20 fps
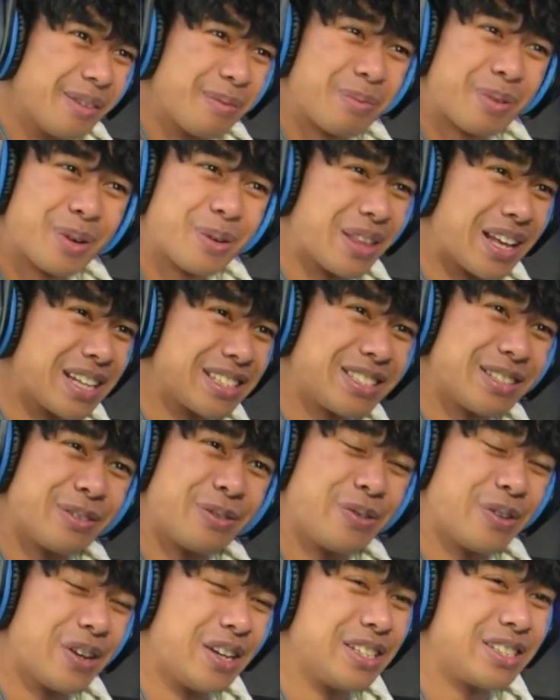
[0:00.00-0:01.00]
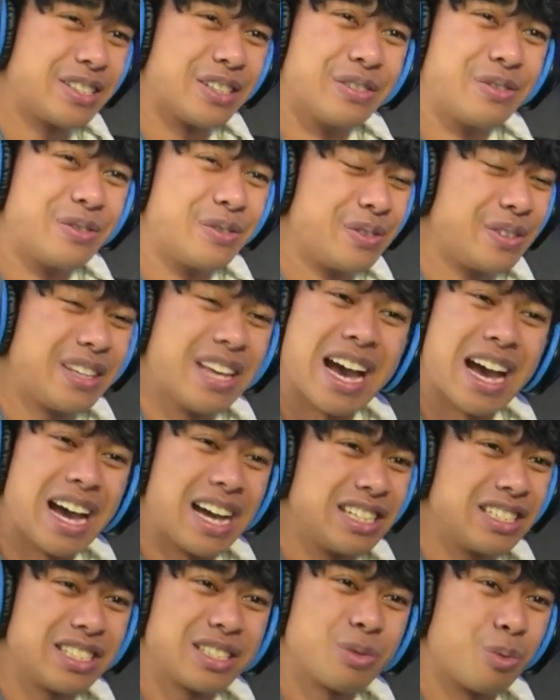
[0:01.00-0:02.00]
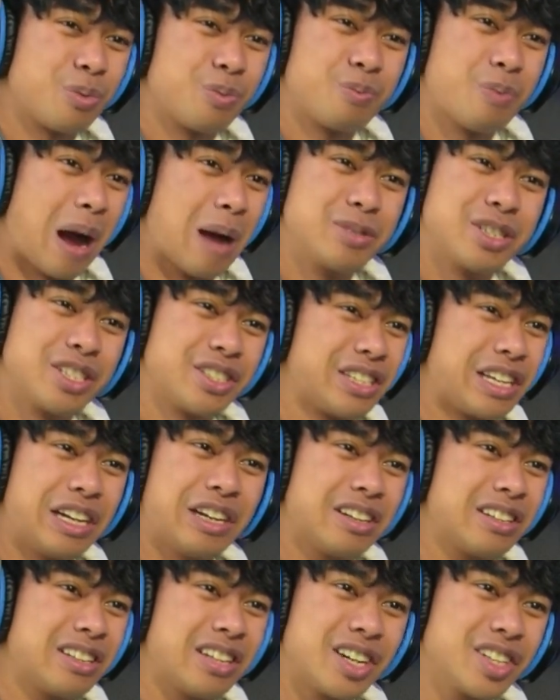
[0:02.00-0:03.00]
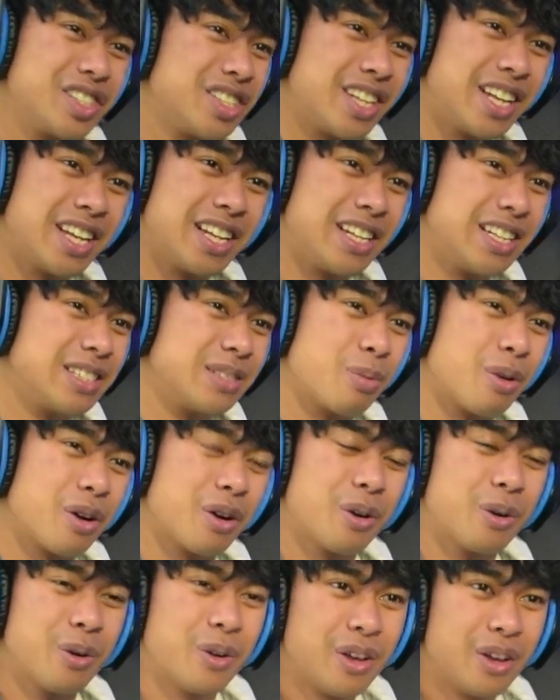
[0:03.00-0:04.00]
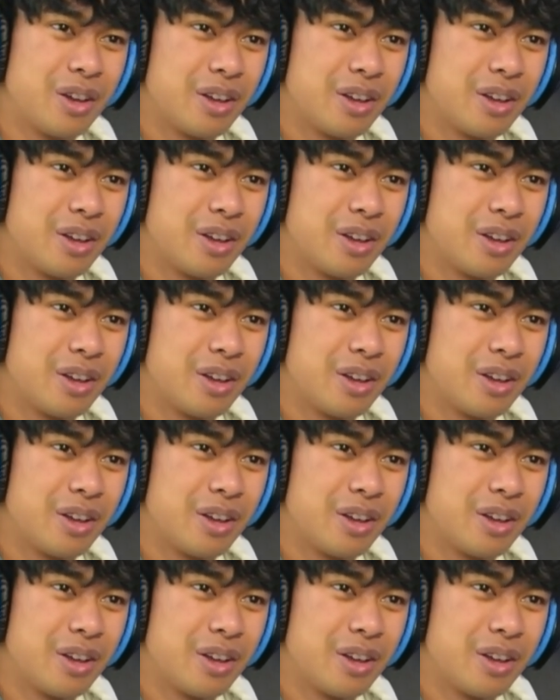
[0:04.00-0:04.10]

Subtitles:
Bro, that's a face of, yeah, I'm just here to touch titties, bro.